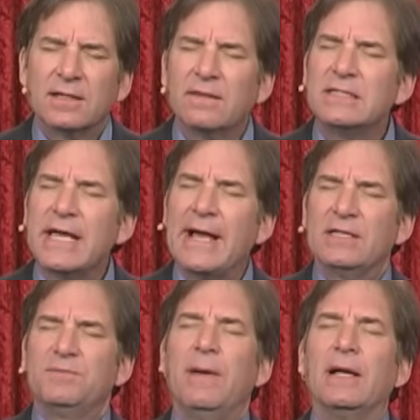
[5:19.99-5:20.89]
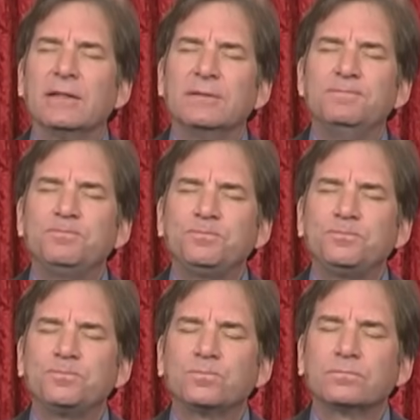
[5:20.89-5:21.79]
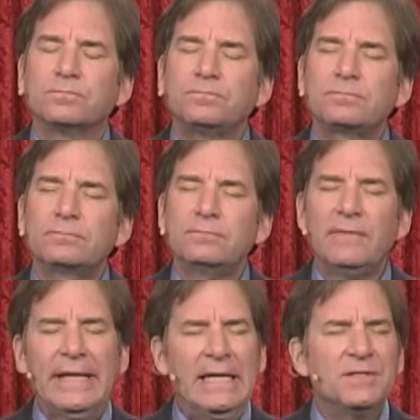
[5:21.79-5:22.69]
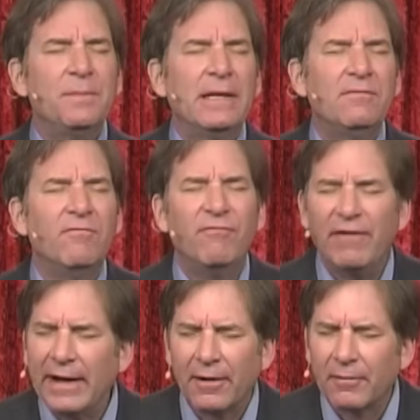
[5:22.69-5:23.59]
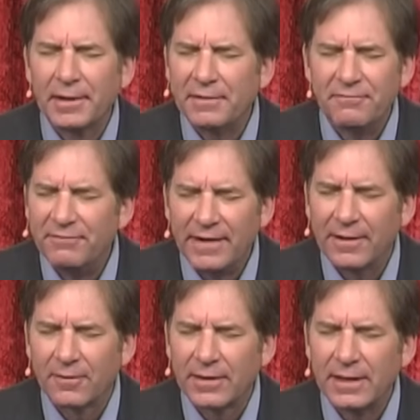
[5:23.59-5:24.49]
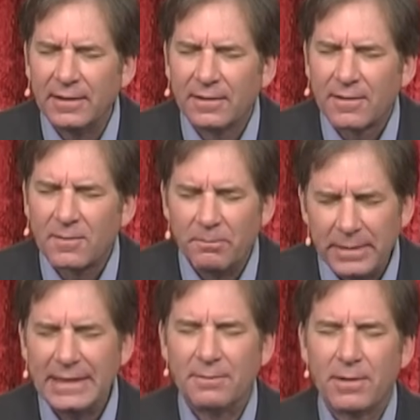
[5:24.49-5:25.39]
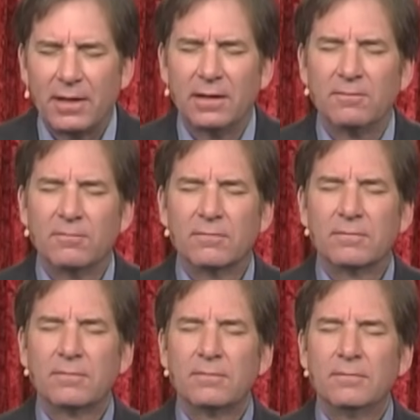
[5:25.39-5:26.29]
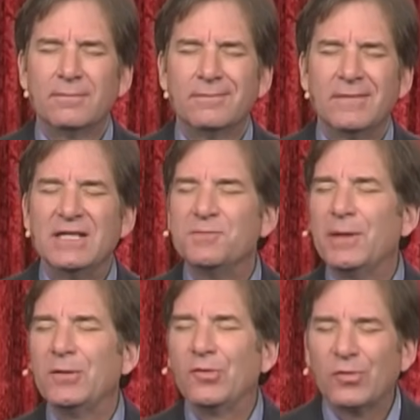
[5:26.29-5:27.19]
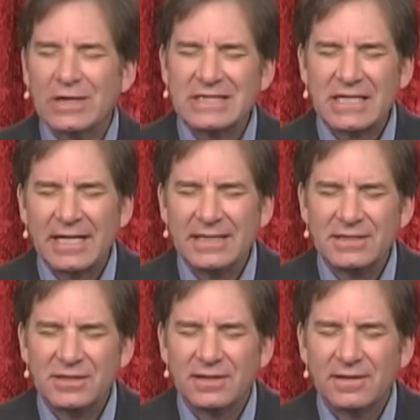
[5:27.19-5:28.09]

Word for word: This aspect has been very, very beat upon. It has been criticized.